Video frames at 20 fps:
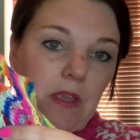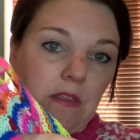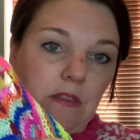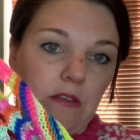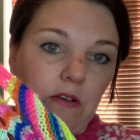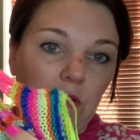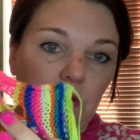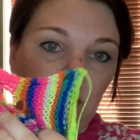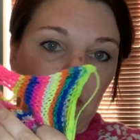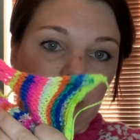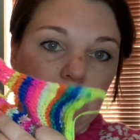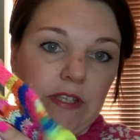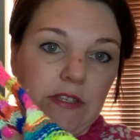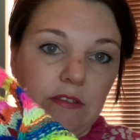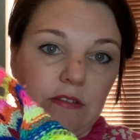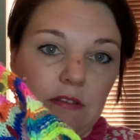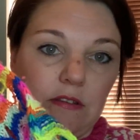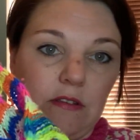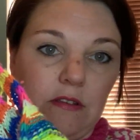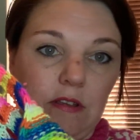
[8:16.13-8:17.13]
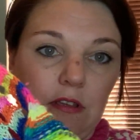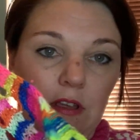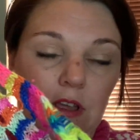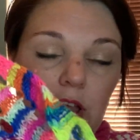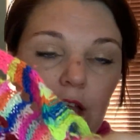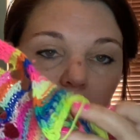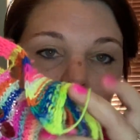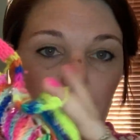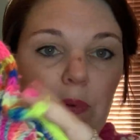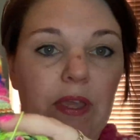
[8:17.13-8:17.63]
holies
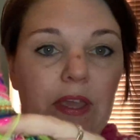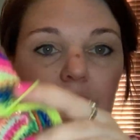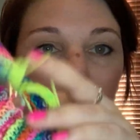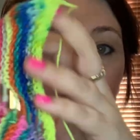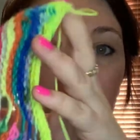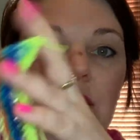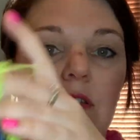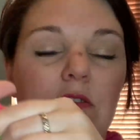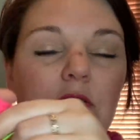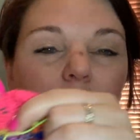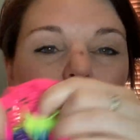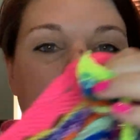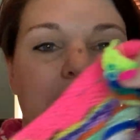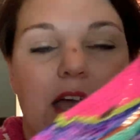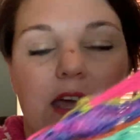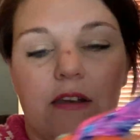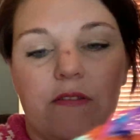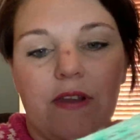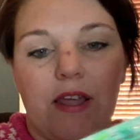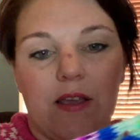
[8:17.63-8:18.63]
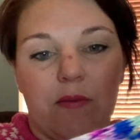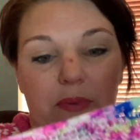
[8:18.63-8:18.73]
appear. So it's kind of like